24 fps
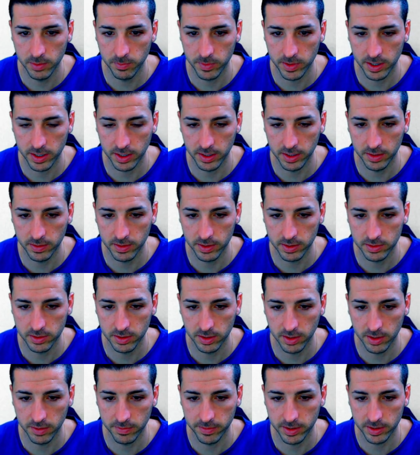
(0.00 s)
the industry,
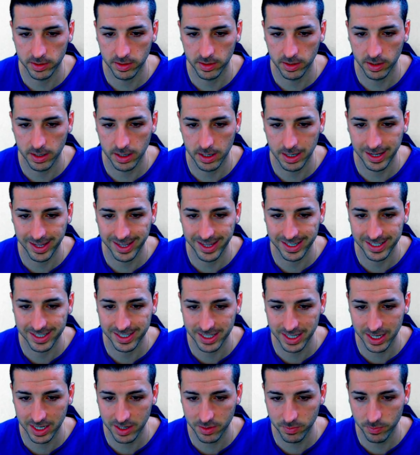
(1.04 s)
the vertical, the
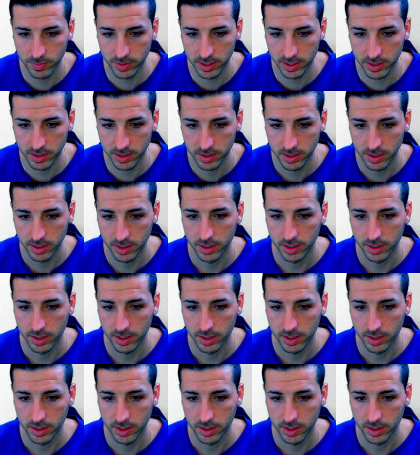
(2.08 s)
segment,